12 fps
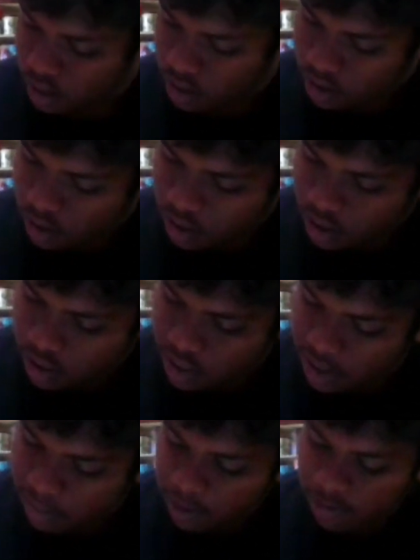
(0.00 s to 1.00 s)
double one
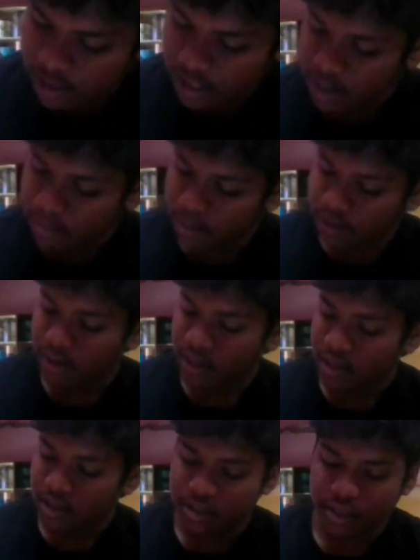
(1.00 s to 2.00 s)
double one
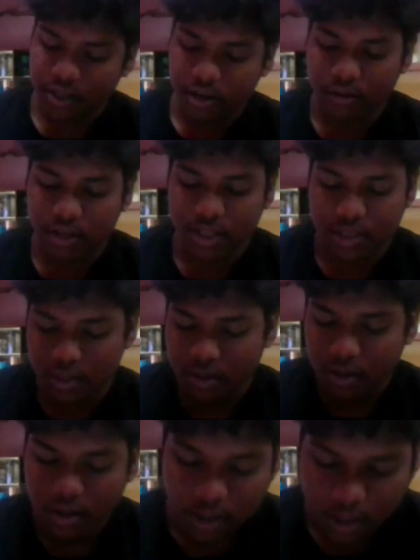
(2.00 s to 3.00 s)
zero one zero
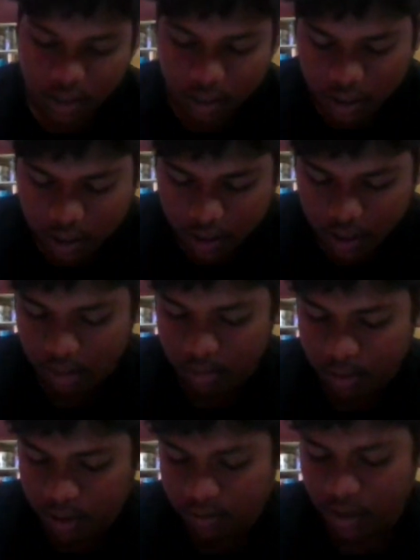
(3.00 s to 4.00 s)
double one
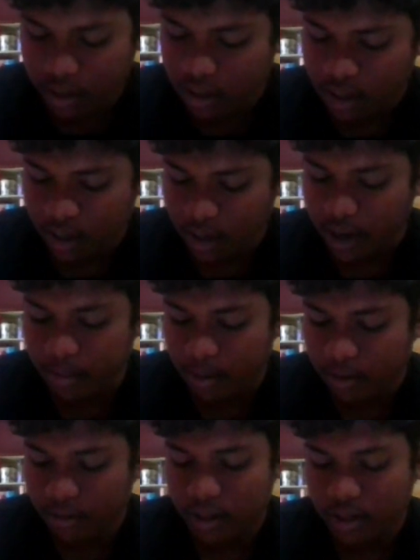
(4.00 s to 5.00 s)
double one
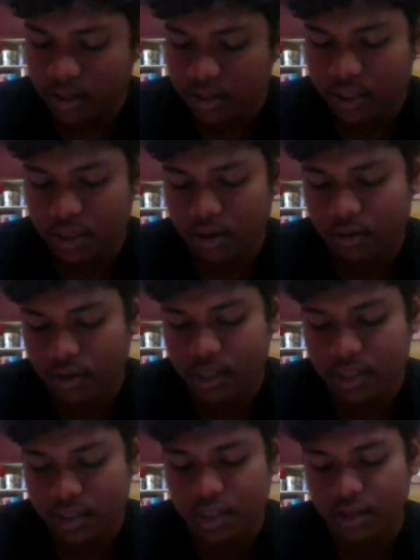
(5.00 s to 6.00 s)
zero one zero
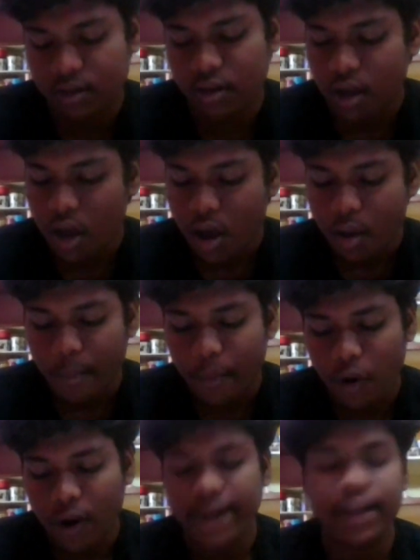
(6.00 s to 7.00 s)
point
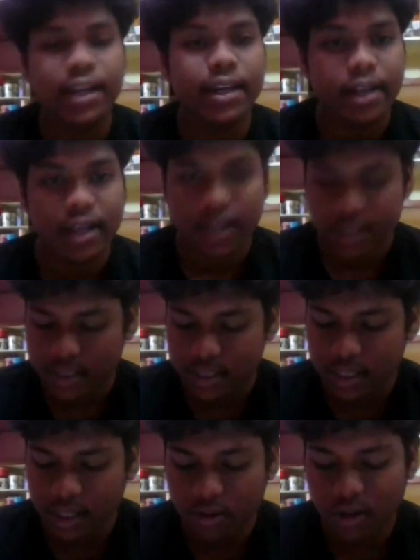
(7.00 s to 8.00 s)
zero
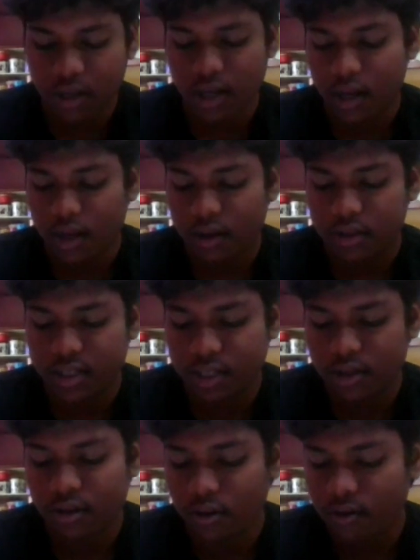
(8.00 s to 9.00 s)
zero
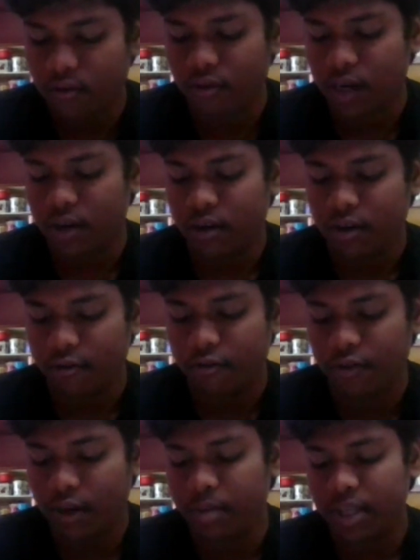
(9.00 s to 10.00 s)
one will be the
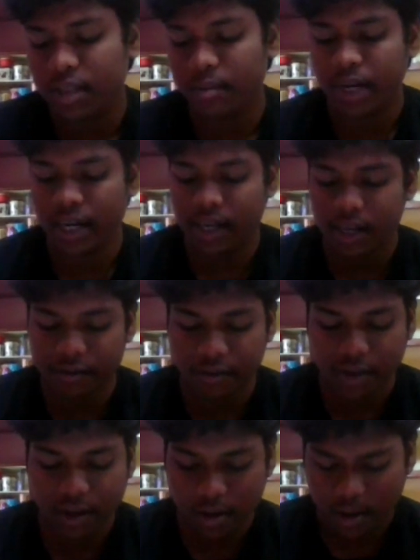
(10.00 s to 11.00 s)
binary for
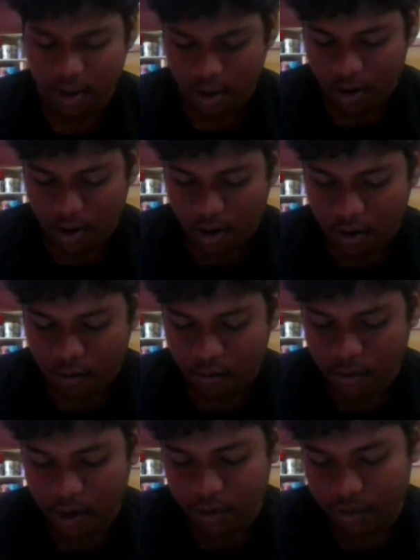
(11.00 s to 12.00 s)

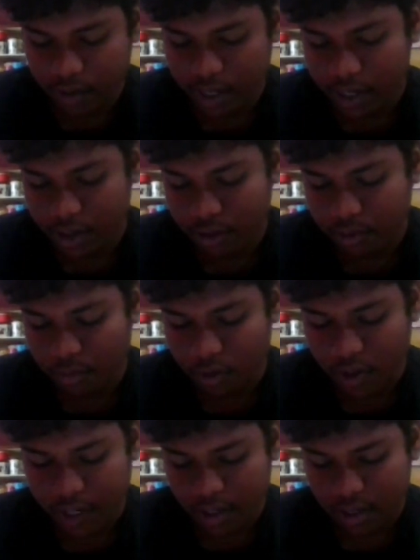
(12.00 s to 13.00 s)

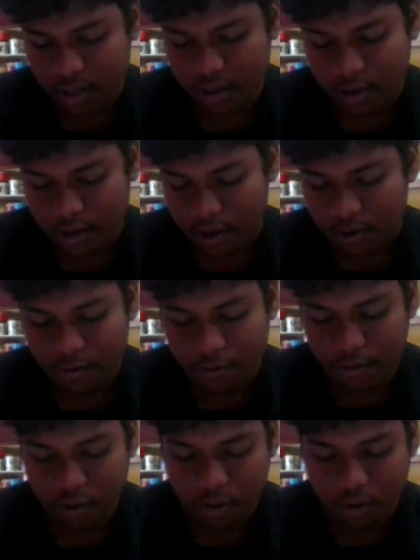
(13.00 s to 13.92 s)
122.45.